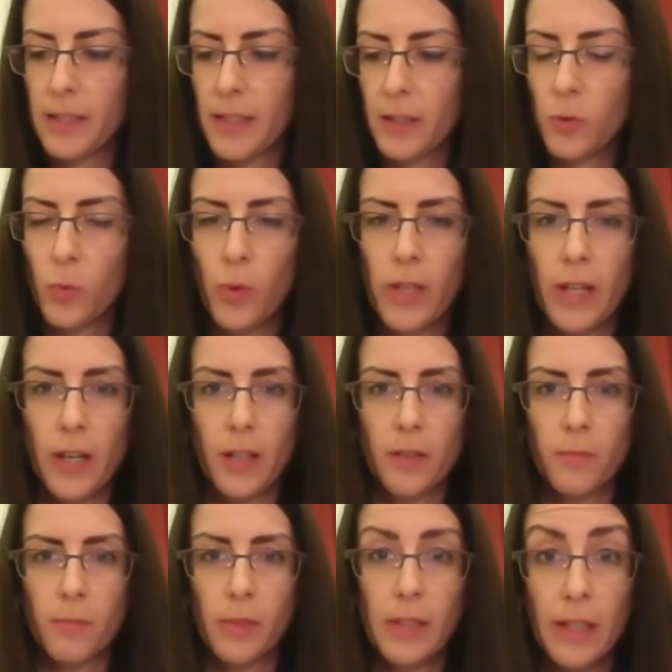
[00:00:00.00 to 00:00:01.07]
that we
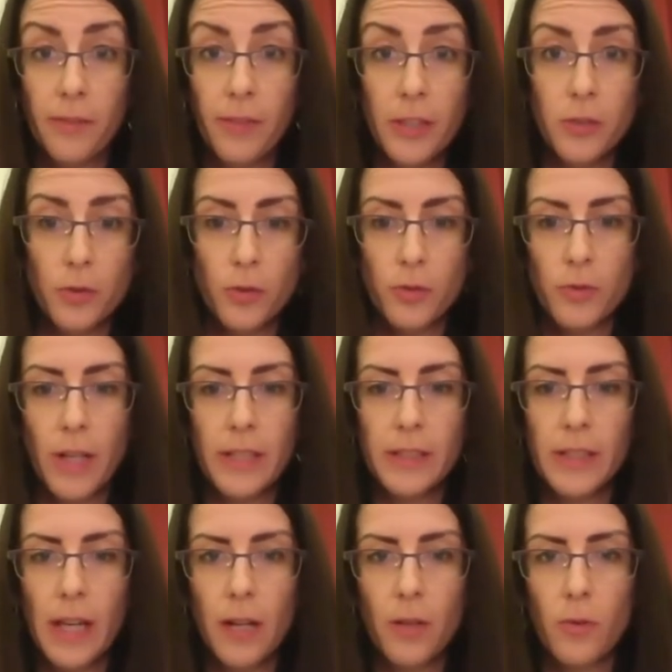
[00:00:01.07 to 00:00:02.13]
are living through right
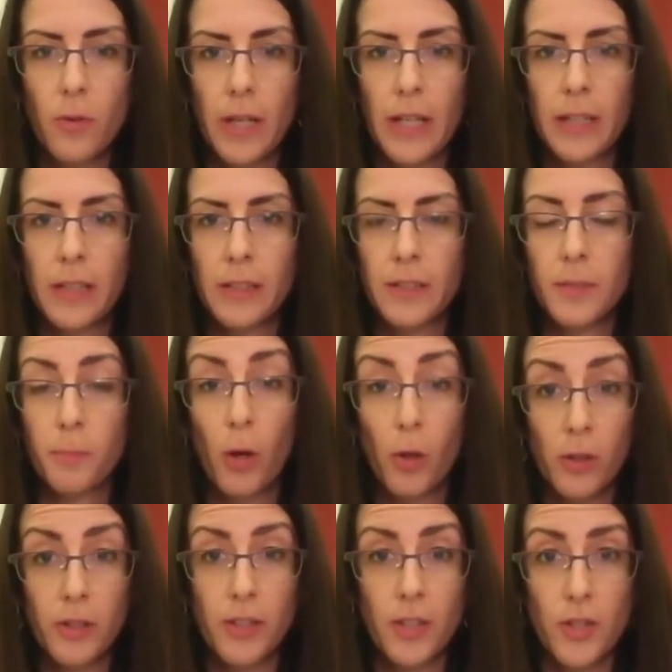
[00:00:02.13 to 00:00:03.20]
now, and
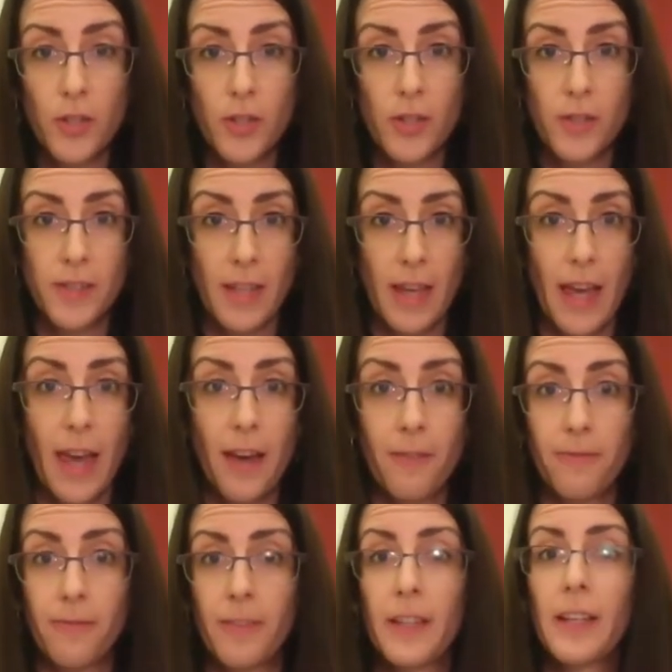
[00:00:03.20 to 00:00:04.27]
politicians have
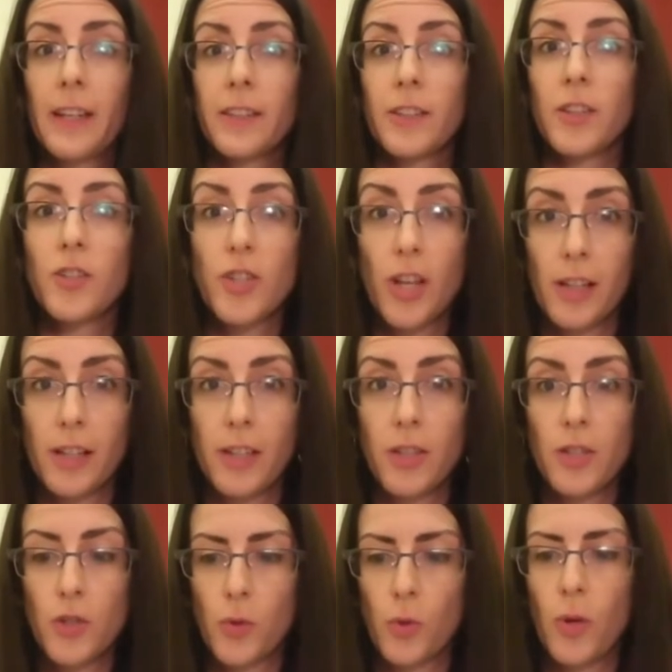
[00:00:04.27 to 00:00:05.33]
the
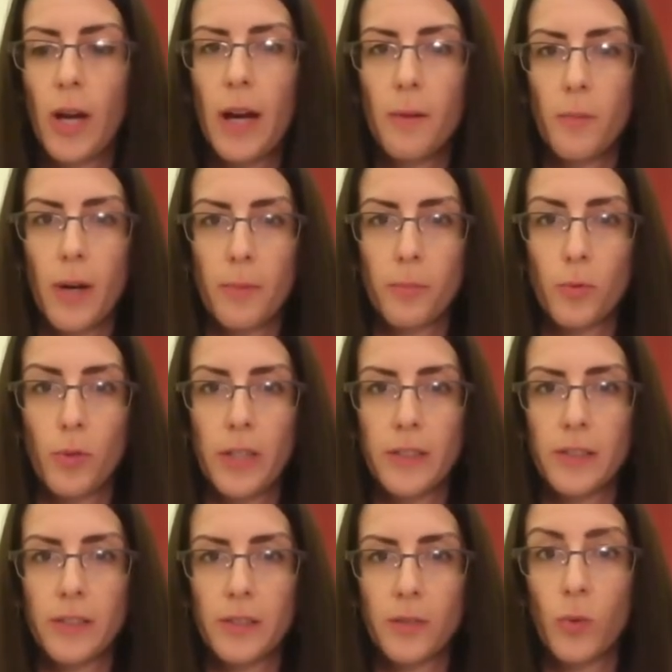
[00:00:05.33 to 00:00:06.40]
challenge to come up
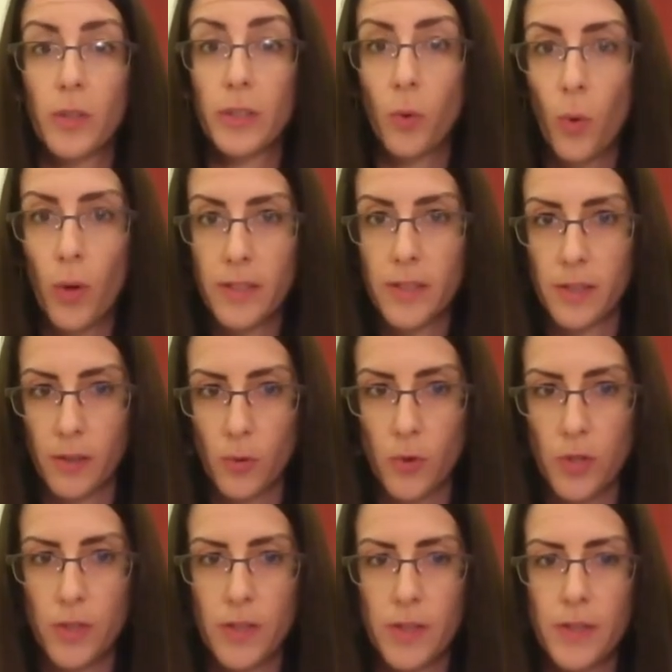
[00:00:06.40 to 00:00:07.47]
with quick
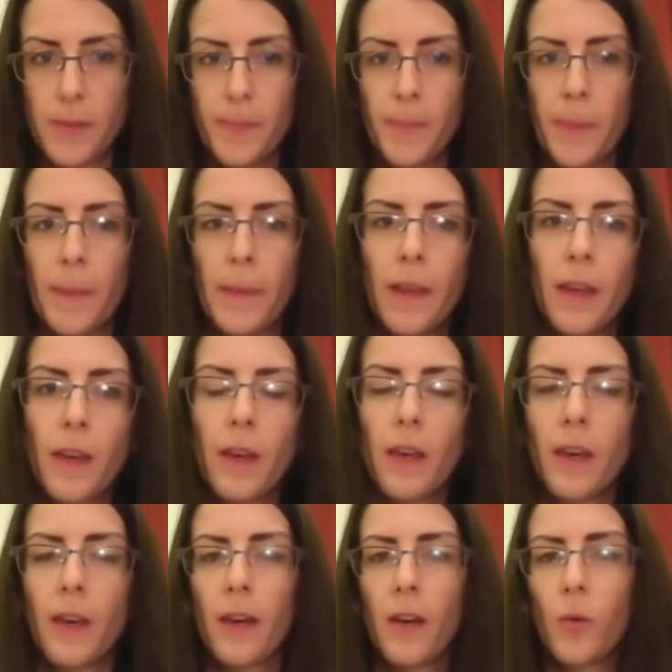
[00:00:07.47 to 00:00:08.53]
solutions.
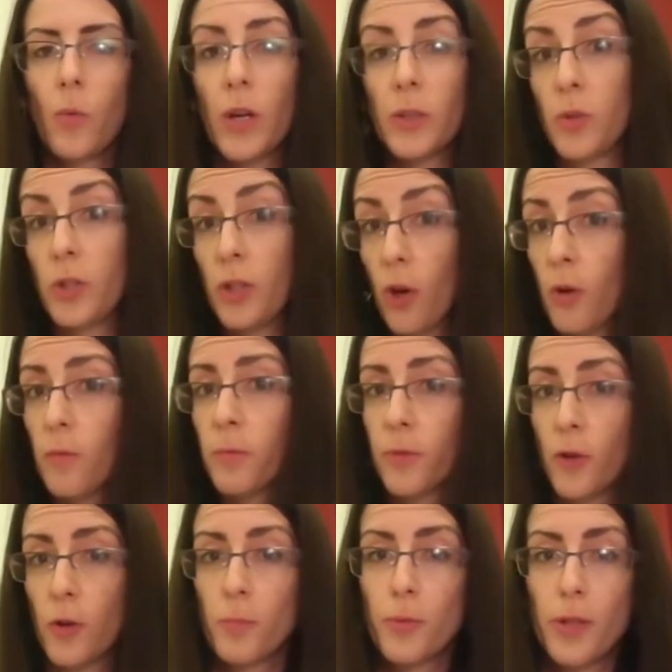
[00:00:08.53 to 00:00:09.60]
What we know
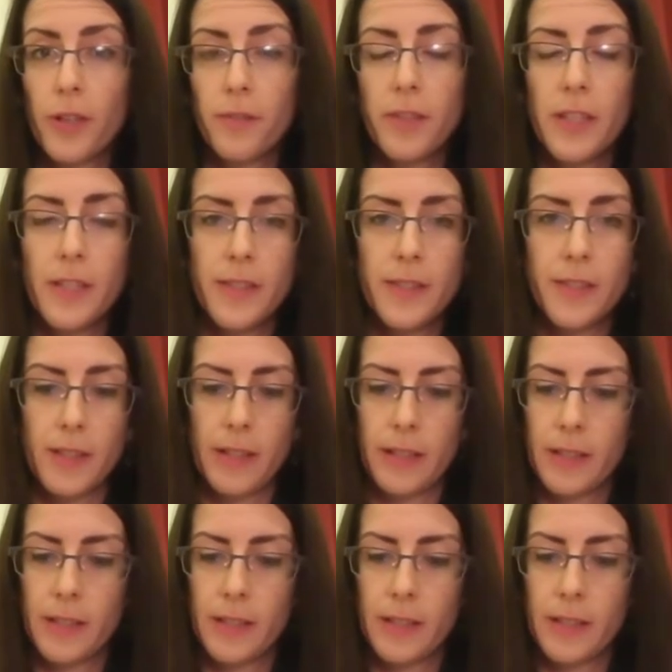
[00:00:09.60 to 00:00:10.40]
from previous